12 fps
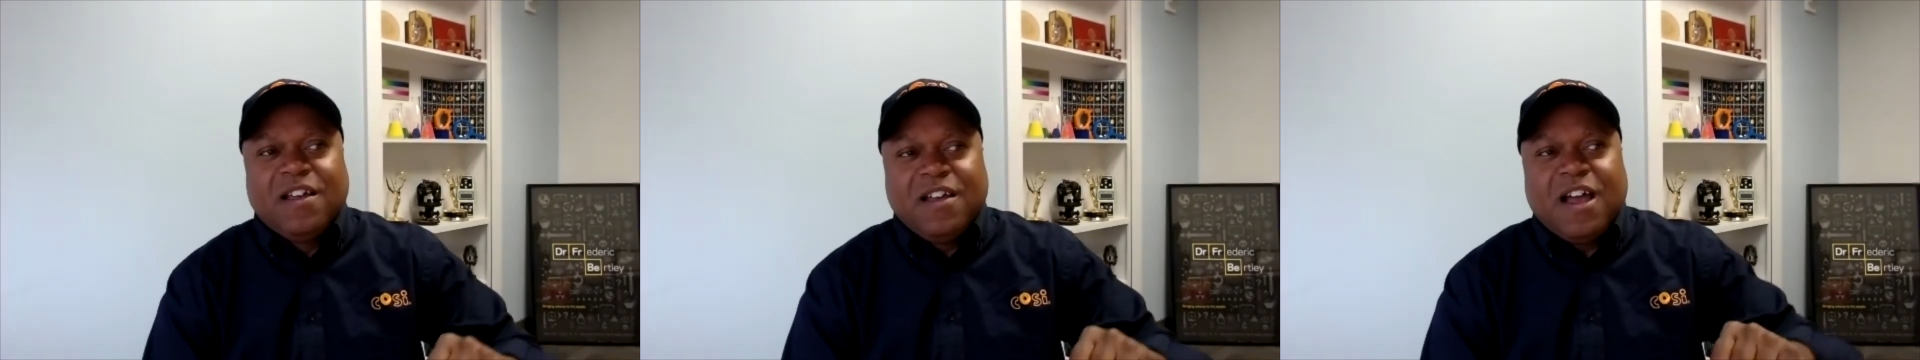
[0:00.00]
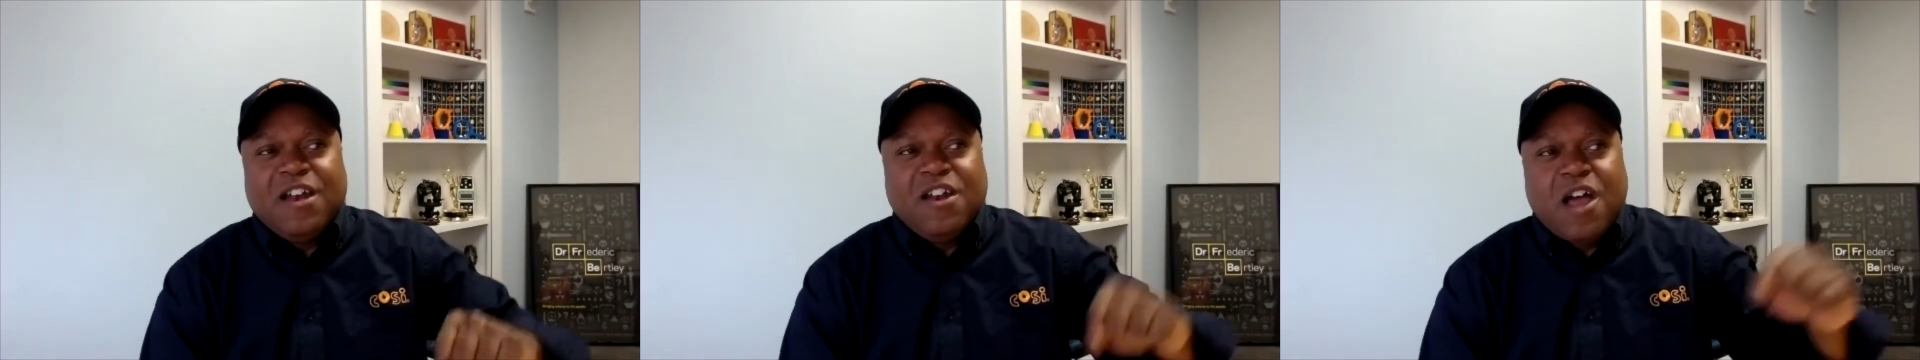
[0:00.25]

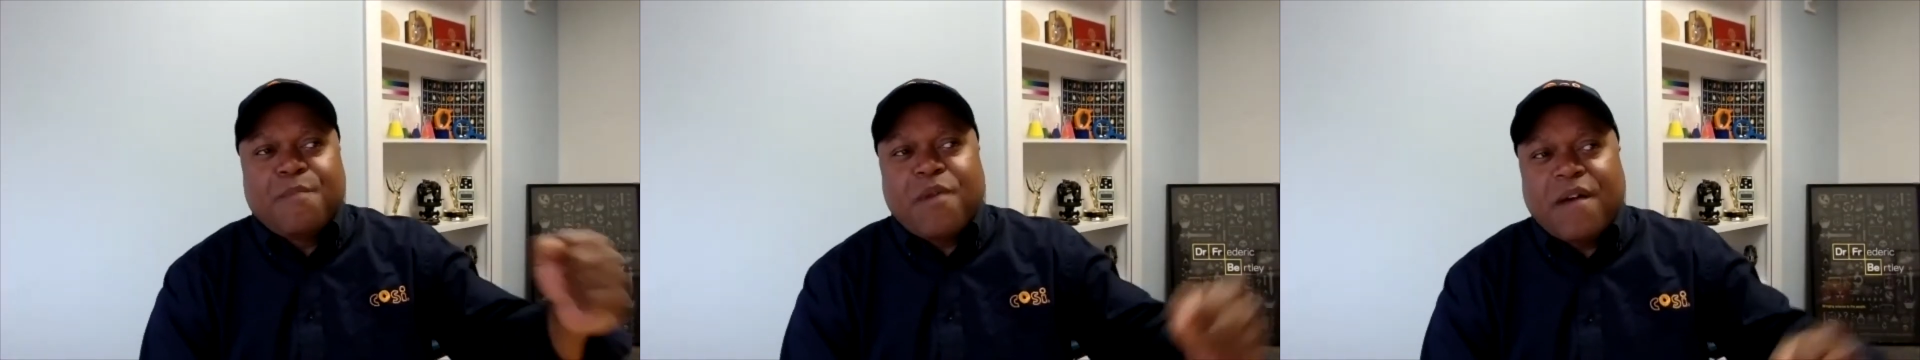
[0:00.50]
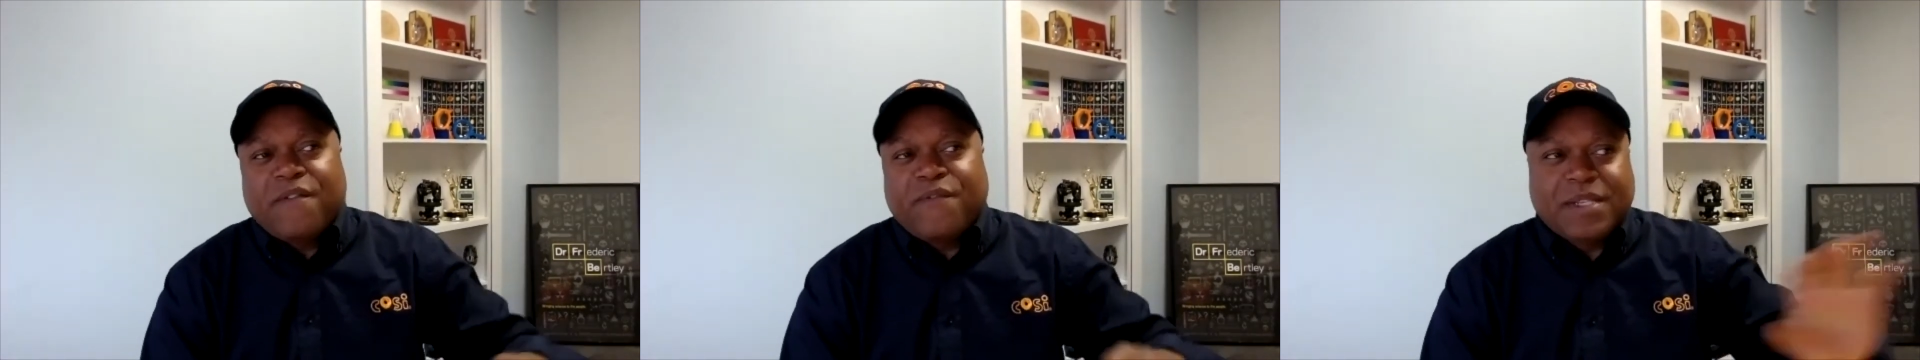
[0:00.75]
a
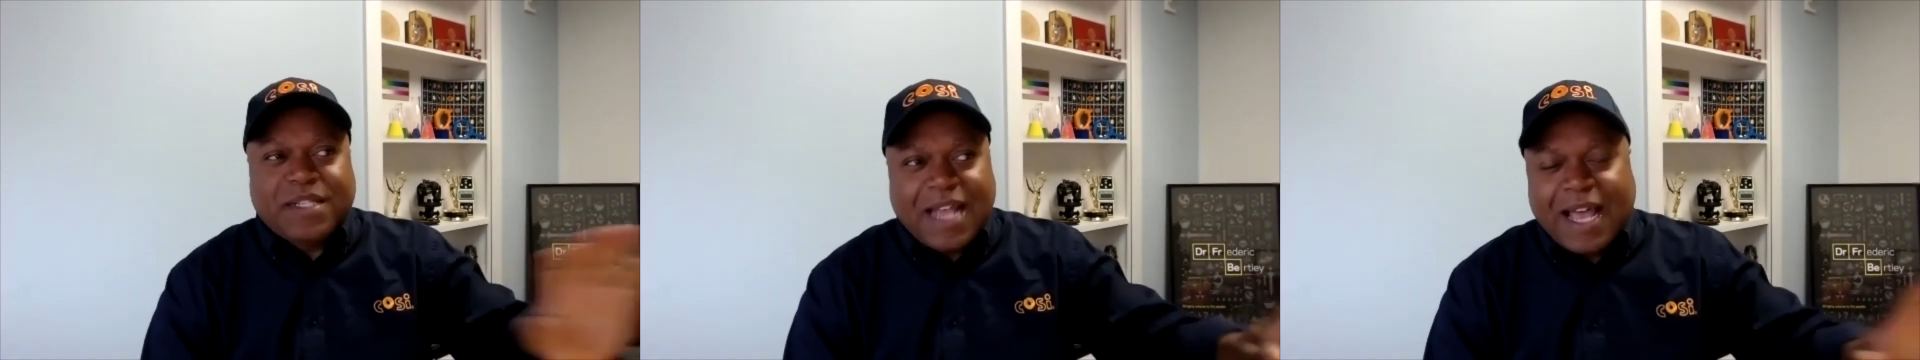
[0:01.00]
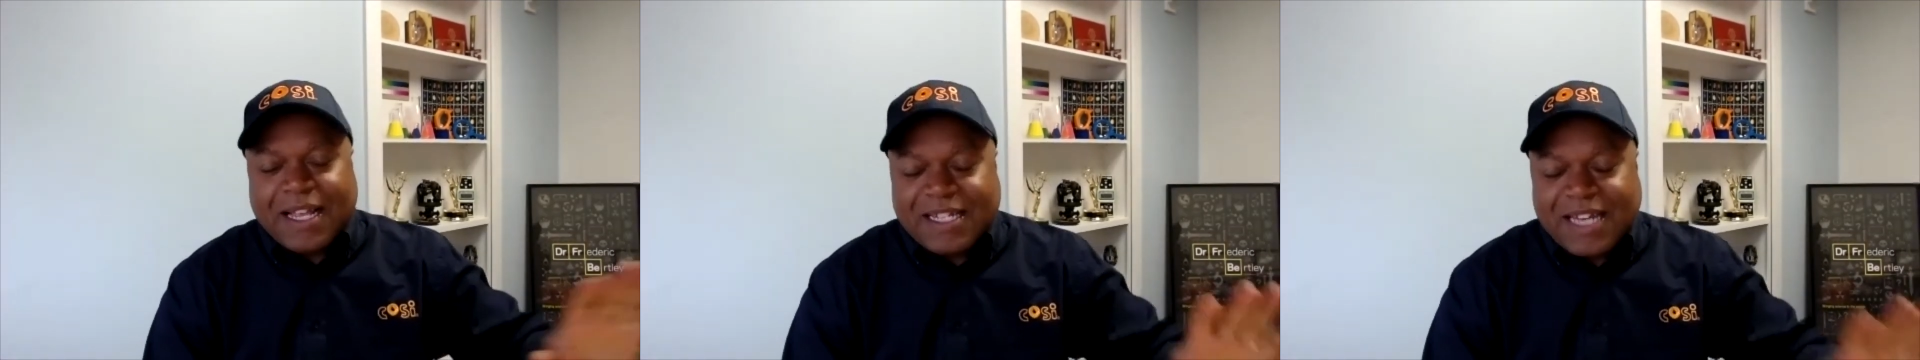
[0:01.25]
nonprofit from a
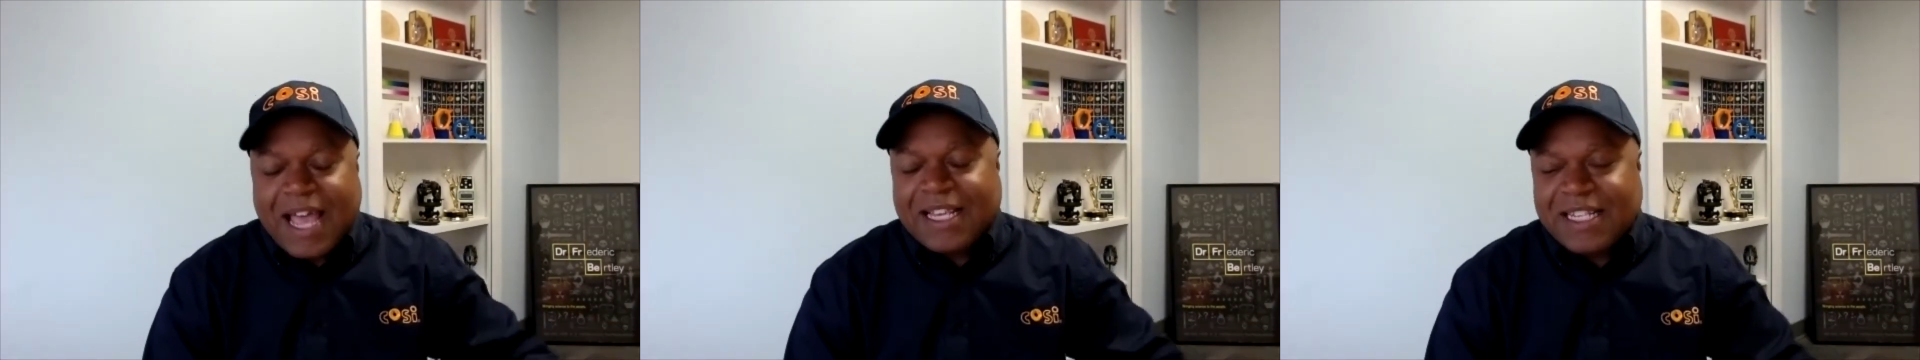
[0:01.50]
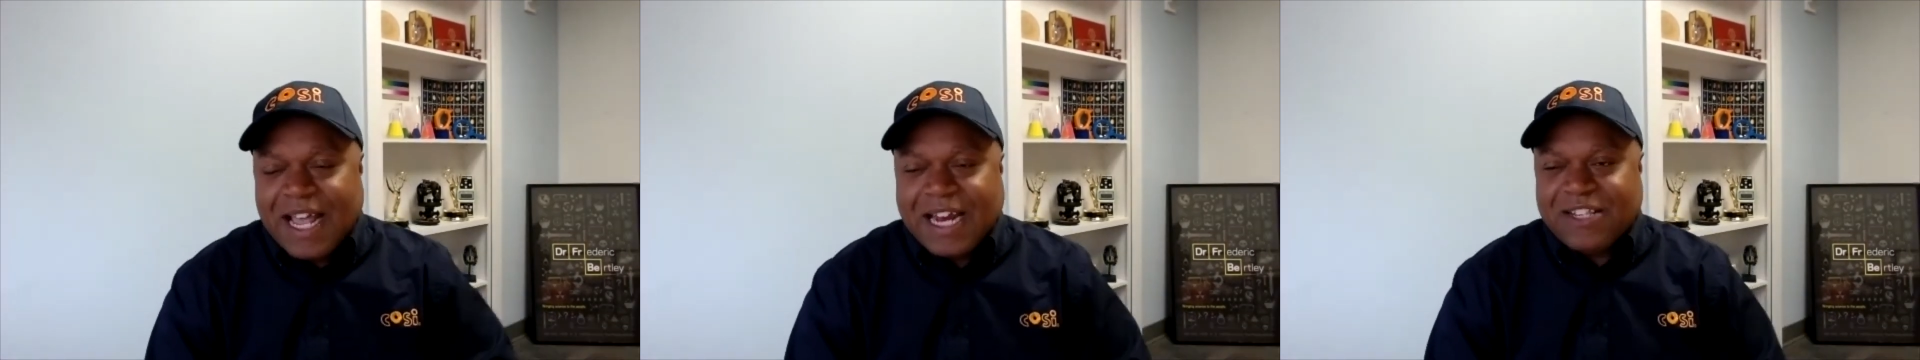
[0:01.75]
stat, tax
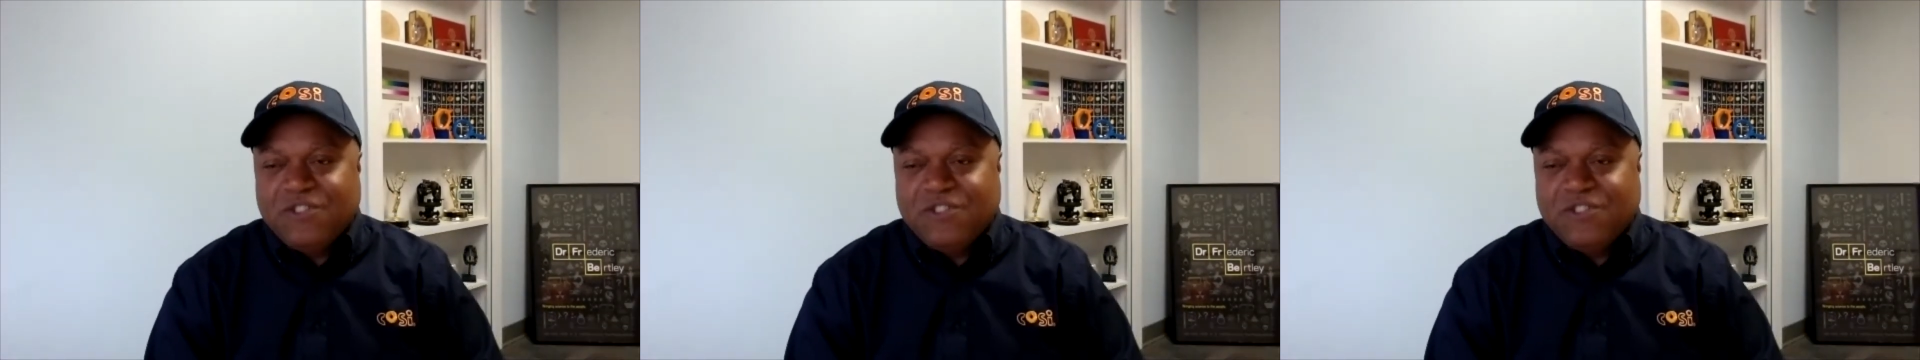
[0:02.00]
status,